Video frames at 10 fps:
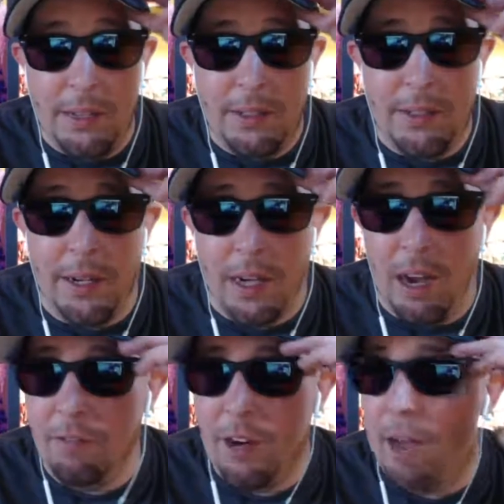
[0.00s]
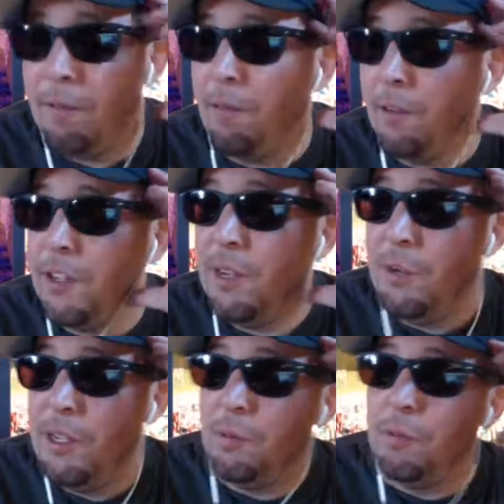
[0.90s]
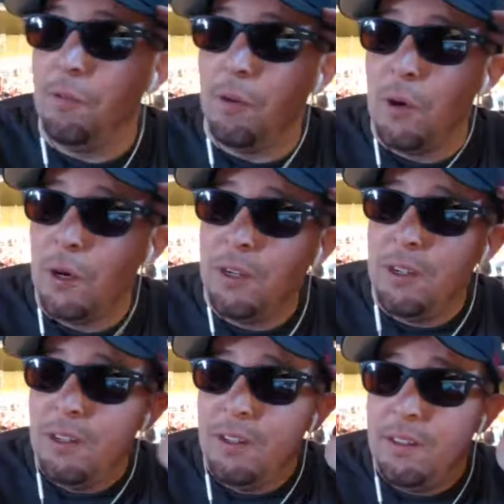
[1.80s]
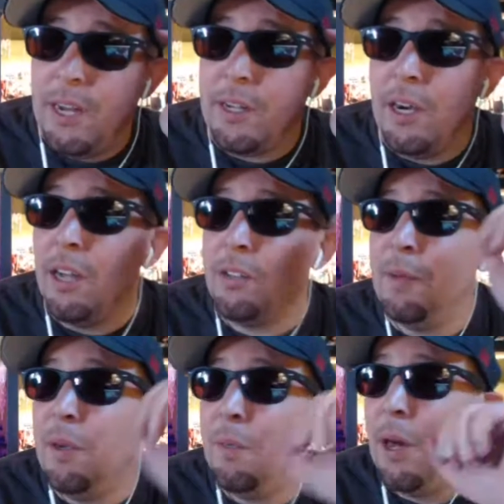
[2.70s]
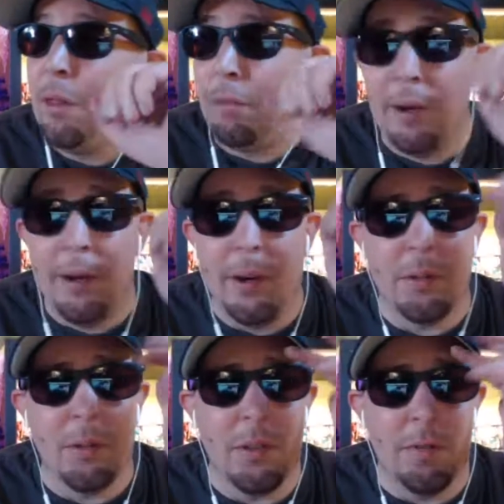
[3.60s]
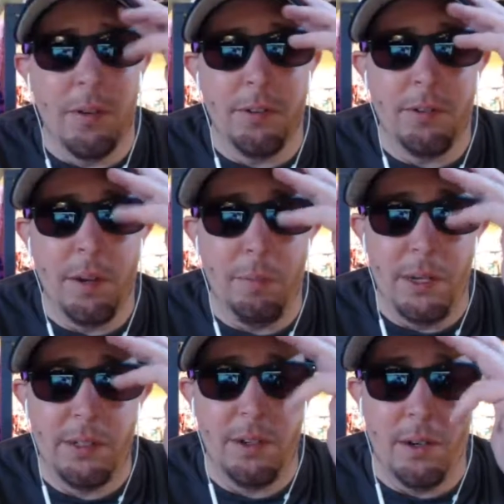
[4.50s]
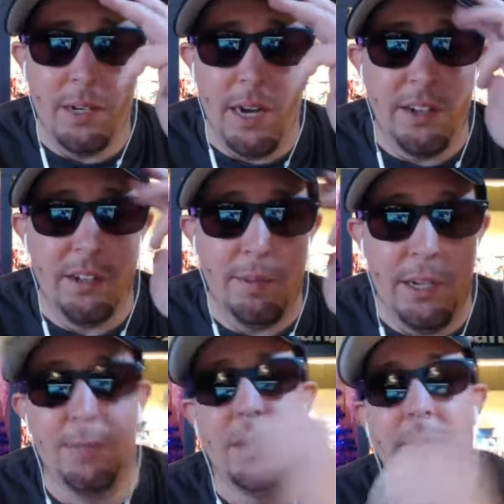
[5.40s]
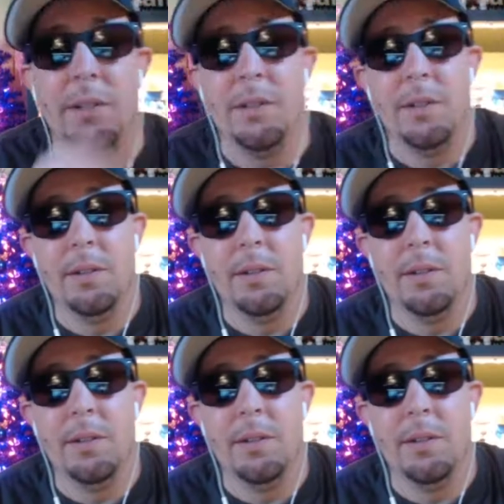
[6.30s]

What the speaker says: team needs, I've drafted for team needs before. That cost me about 3 years worth of first-round picks in our Dynasty Baseball leagues.